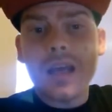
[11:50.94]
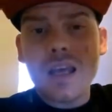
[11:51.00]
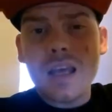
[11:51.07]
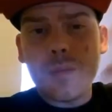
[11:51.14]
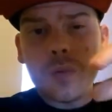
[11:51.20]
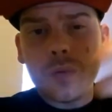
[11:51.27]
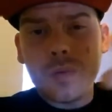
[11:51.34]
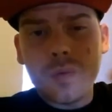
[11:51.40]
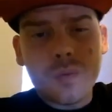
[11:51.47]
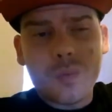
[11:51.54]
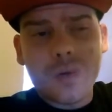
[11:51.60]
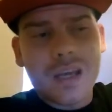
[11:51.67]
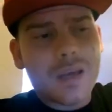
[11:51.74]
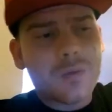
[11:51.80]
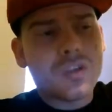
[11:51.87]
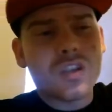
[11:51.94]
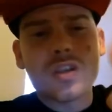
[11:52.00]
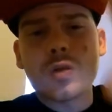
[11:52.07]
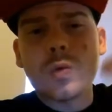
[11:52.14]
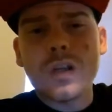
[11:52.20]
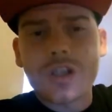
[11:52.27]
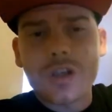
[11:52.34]
But it was just
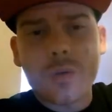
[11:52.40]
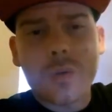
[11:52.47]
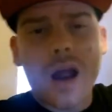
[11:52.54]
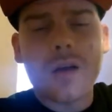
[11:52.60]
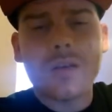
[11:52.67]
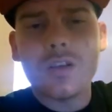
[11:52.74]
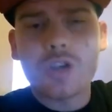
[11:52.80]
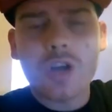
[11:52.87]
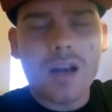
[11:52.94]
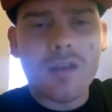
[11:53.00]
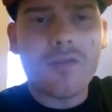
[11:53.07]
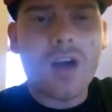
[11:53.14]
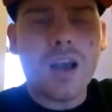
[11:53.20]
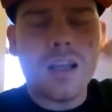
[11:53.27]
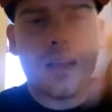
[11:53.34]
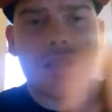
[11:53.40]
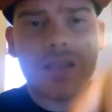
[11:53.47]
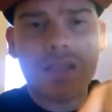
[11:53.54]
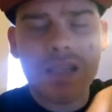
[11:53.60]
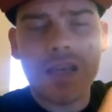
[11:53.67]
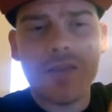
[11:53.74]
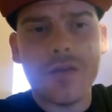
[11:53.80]
switched around to try to fucking
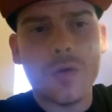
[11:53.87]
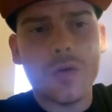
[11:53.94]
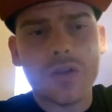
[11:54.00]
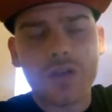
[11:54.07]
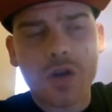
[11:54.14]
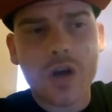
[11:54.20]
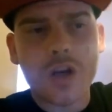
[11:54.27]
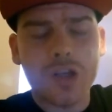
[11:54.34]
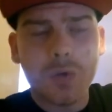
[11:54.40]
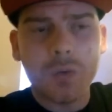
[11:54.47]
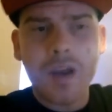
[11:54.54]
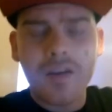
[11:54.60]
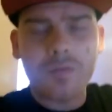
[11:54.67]
deceive you, to turn you away